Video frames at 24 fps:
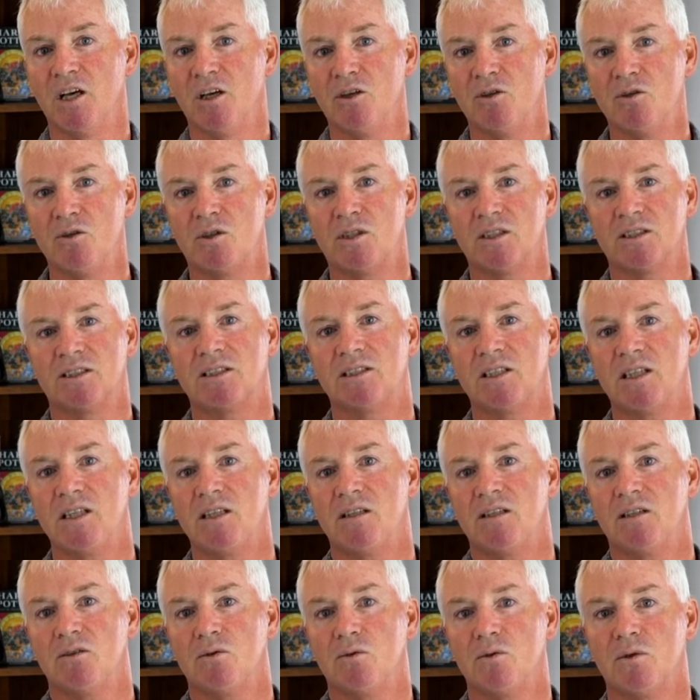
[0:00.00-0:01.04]
You can see
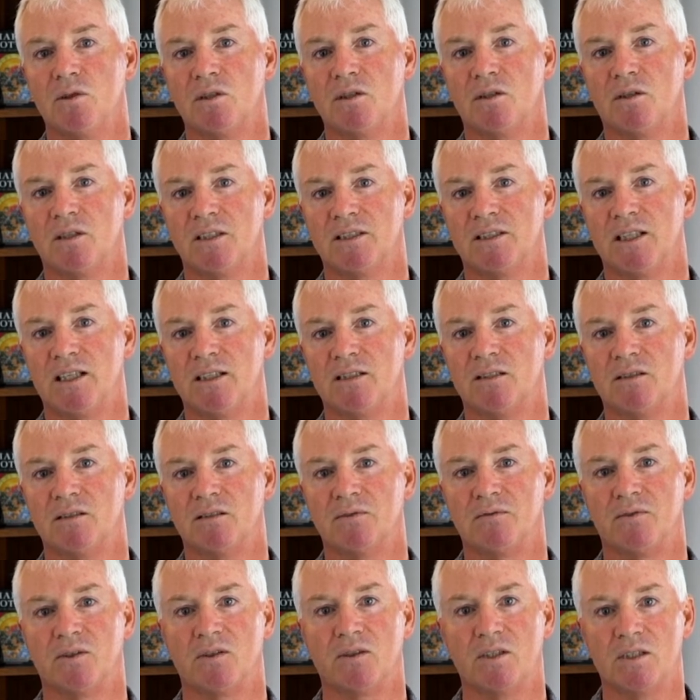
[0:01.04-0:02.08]
the organization is
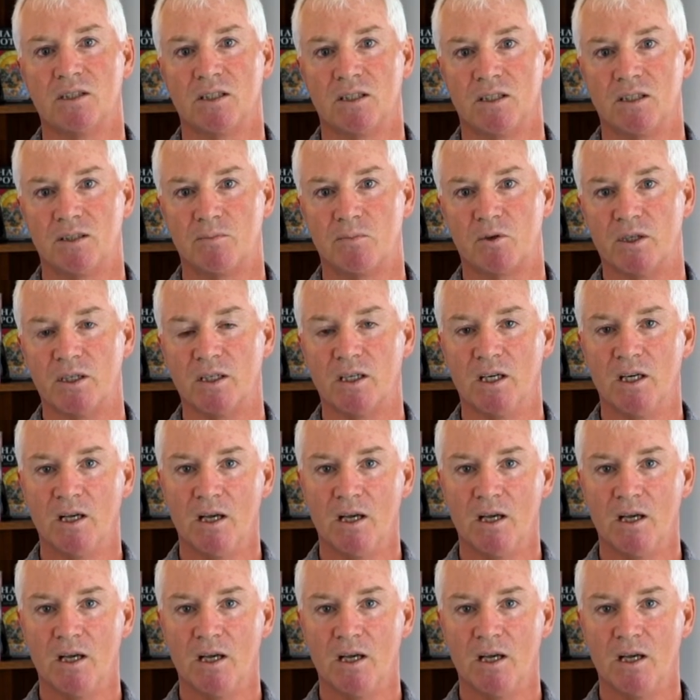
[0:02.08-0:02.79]
very deliberate.